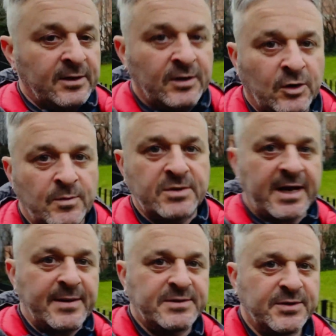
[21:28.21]
almost
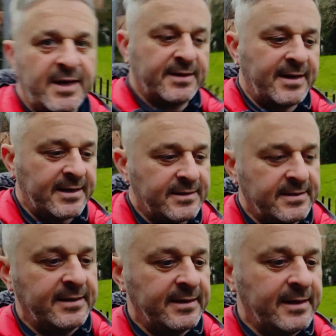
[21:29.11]
came to an end
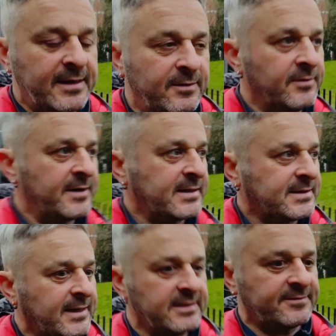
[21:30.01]
on
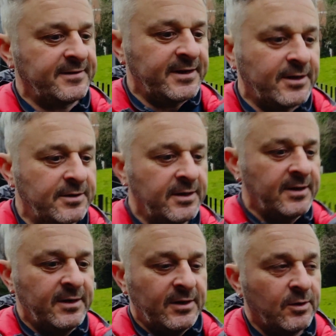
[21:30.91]
yesterday's video,
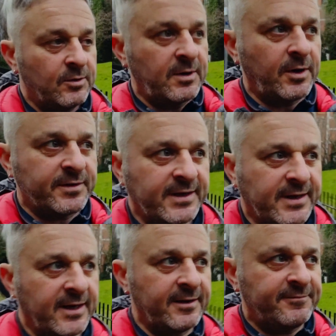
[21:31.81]
although I think
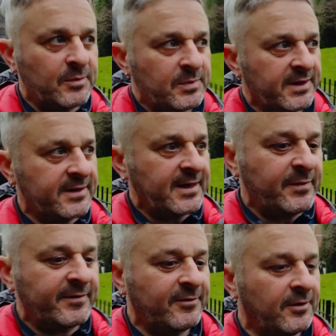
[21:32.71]
I filmed it the day
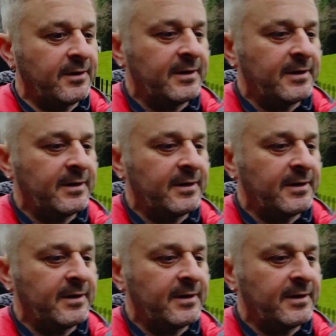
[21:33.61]
before.